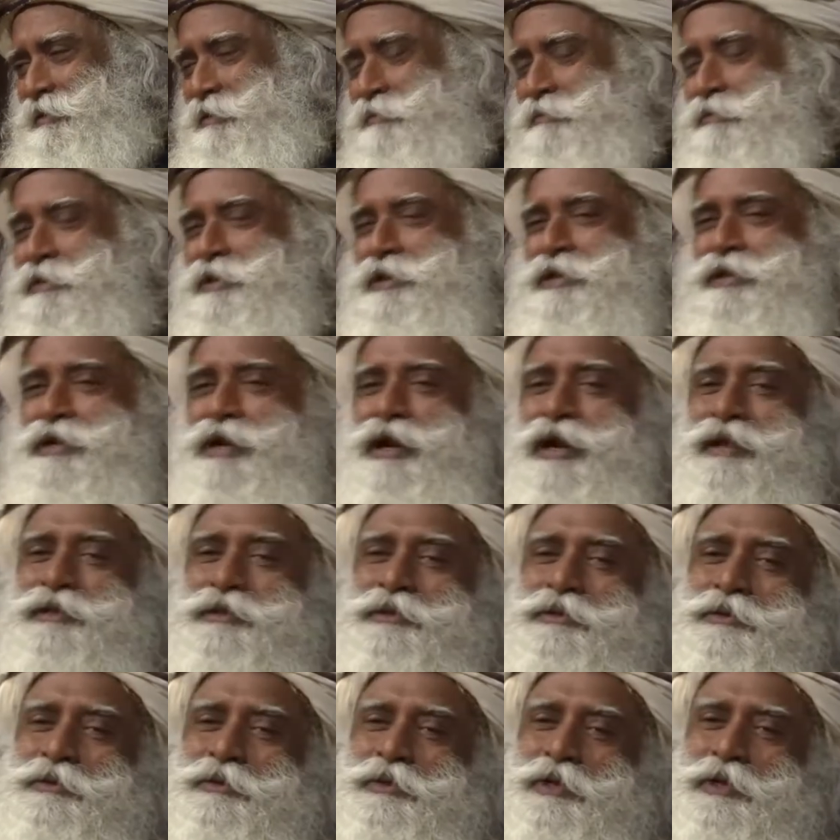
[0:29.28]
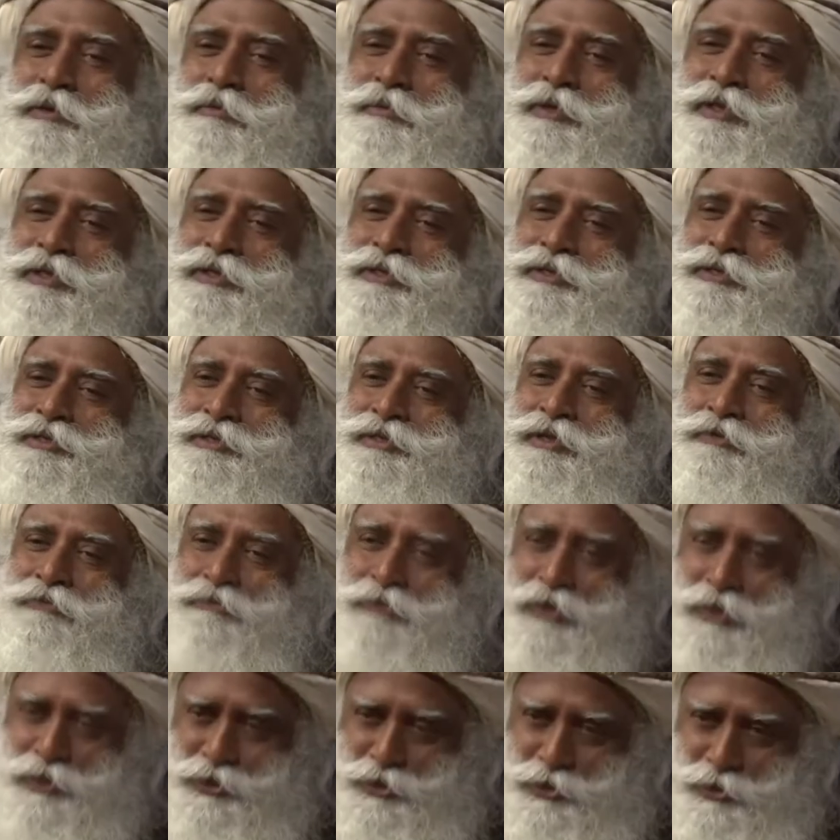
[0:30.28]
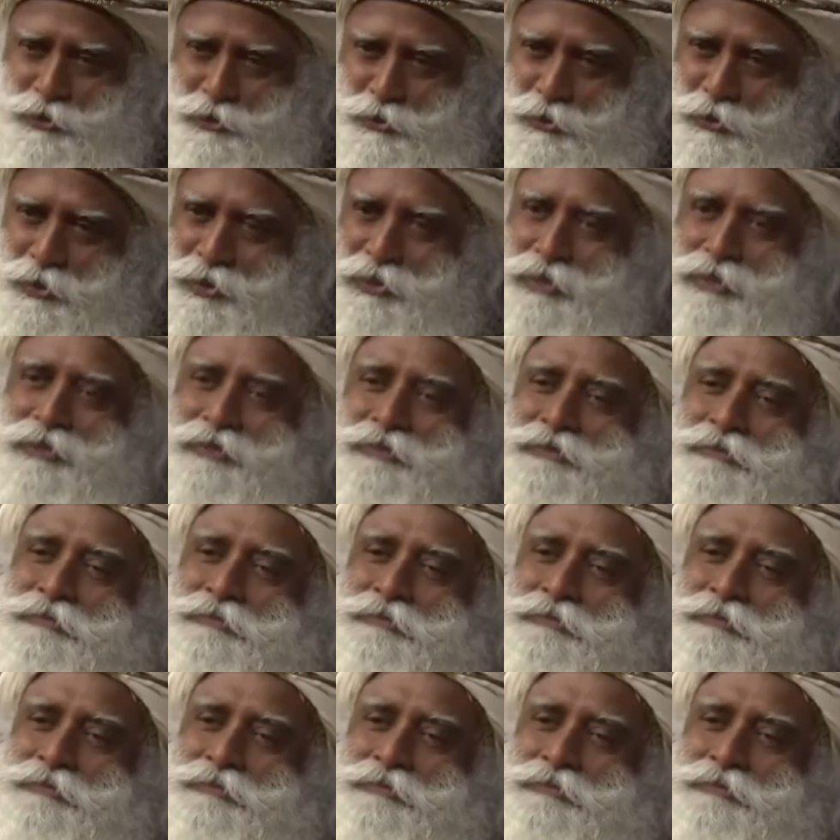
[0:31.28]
The word Adi Yogi means the first yogi.